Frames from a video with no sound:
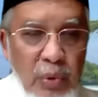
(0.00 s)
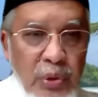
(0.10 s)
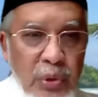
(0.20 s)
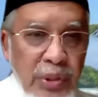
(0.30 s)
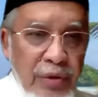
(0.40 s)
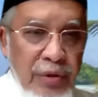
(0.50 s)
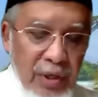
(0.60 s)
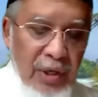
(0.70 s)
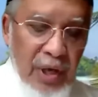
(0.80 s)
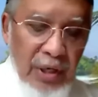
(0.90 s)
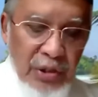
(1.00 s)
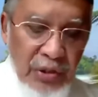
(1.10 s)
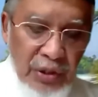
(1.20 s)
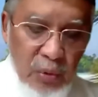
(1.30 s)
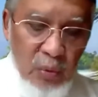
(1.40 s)
which was the 3rd
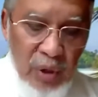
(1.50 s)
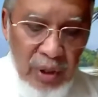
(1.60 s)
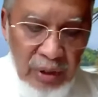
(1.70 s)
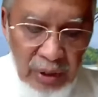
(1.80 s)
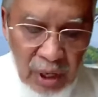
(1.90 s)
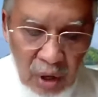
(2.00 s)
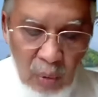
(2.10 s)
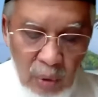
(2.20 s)
largest in the world,